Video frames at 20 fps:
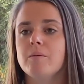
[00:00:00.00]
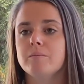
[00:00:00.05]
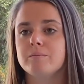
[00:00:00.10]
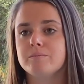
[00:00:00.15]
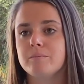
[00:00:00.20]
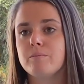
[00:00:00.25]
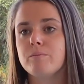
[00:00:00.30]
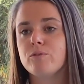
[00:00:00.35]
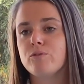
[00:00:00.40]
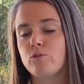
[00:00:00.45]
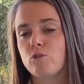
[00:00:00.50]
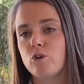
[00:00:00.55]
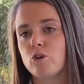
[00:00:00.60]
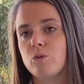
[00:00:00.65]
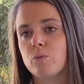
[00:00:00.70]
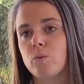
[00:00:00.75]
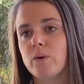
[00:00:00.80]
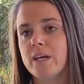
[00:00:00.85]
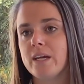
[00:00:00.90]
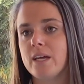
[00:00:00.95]
before
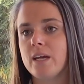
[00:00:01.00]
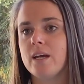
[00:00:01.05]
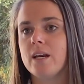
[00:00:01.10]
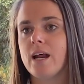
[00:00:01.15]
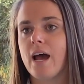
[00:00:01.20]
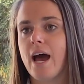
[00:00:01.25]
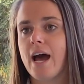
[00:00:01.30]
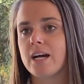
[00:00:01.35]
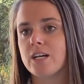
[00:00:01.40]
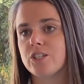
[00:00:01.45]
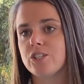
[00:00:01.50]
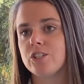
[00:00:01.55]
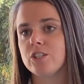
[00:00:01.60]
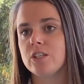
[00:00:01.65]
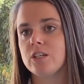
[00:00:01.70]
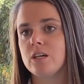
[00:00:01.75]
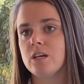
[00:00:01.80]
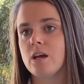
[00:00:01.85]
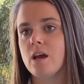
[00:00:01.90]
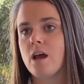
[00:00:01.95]
we can
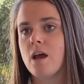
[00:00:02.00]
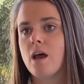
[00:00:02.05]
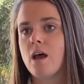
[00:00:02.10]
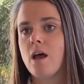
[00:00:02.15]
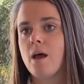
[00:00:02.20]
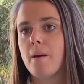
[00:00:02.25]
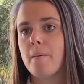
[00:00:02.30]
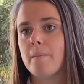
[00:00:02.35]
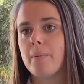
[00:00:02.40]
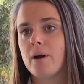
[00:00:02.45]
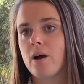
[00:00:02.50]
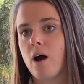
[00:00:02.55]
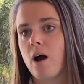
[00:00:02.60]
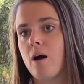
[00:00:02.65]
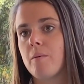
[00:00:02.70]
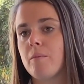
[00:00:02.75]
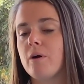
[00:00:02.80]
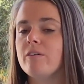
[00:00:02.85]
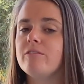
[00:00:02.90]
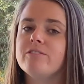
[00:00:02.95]
actually become
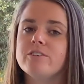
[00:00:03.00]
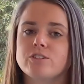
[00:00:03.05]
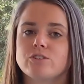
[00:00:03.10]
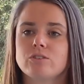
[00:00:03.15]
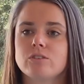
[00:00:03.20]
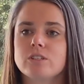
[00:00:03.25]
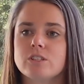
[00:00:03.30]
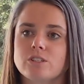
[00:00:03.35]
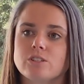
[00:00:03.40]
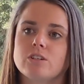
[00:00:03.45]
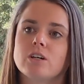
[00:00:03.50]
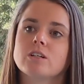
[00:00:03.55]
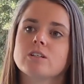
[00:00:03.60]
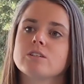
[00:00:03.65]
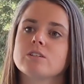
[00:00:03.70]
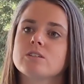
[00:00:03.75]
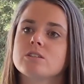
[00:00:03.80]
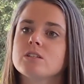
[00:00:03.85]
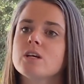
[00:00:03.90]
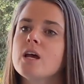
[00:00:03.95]
official
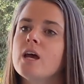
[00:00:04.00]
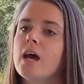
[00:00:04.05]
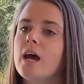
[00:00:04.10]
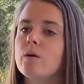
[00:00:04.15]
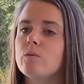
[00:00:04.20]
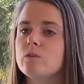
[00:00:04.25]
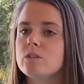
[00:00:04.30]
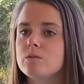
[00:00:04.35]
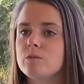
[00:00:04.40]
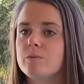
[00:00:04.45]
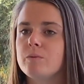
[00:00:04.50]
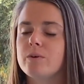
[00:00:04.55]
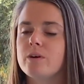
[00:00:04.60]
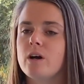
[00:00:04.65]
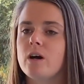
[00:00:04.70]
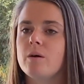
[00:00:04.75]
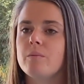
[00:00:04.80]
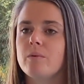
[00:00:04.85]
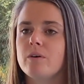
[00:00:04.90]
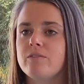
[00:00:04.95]
instructors. And once we
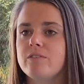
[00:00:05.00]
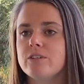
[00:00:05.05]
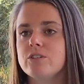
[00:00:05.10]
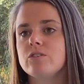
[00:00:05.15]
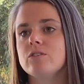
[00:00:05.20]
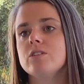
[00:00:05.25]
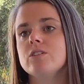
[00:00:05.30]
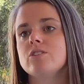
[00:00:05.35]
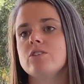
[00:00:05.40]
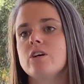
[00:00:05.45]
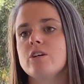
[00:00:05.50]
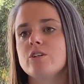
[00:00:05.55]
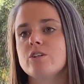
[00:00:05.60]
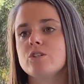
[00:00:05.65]
become official instructors,